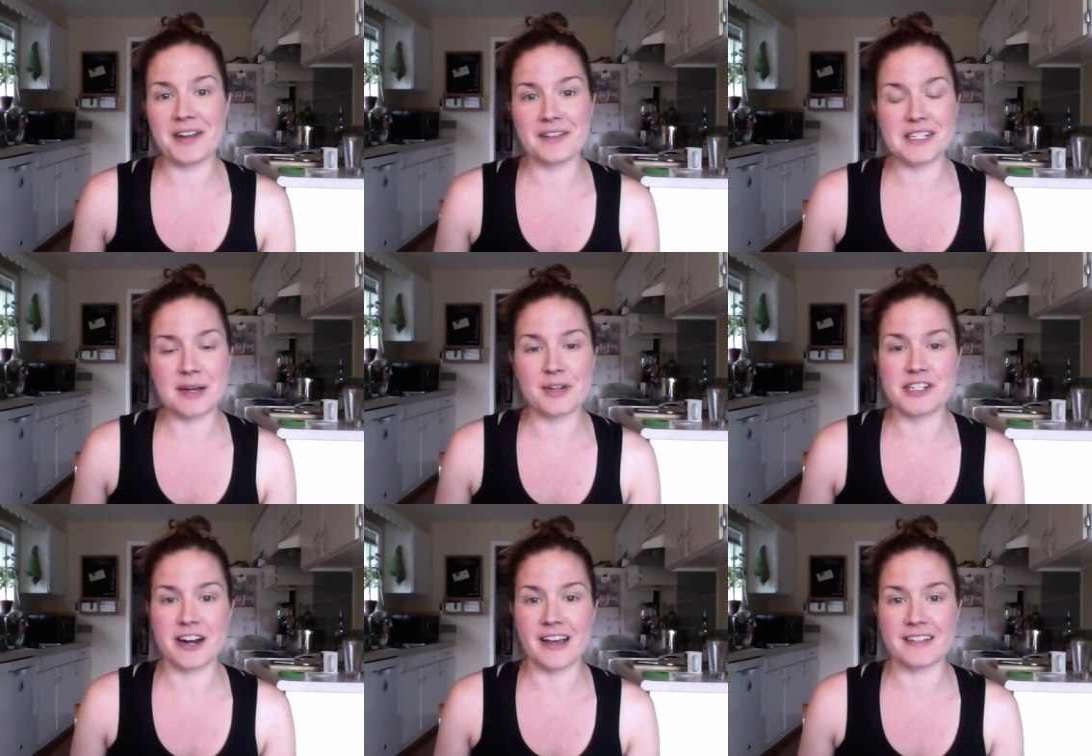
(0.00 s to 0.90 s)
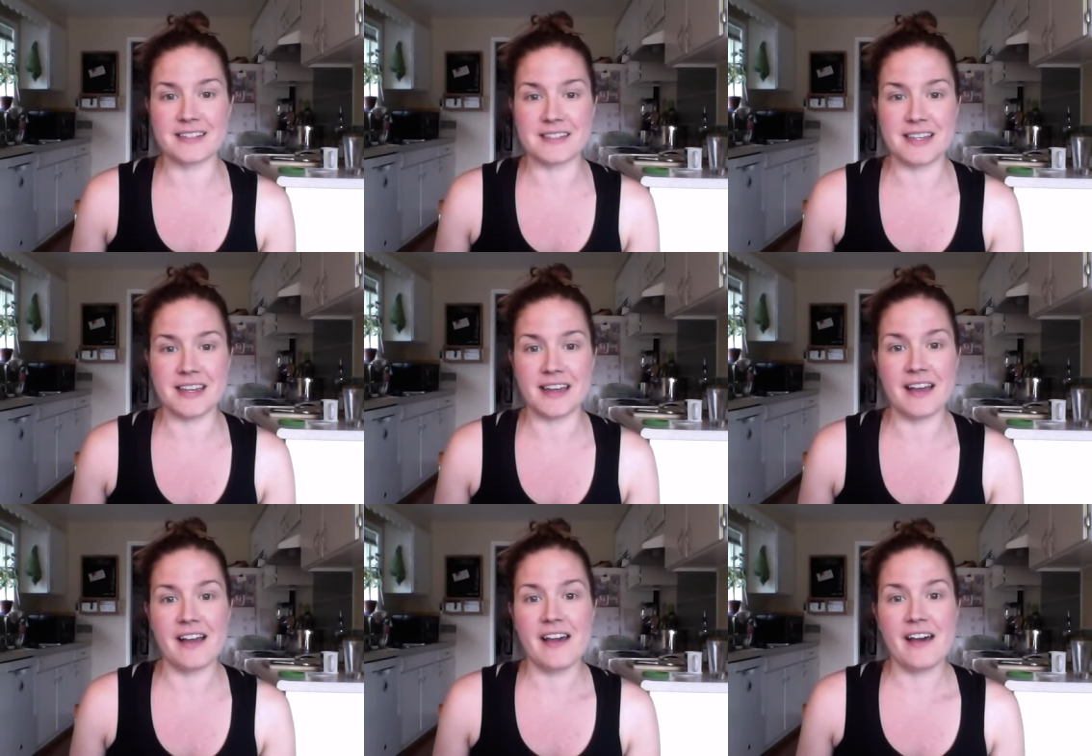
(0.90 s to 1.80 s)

another time I'll try it to see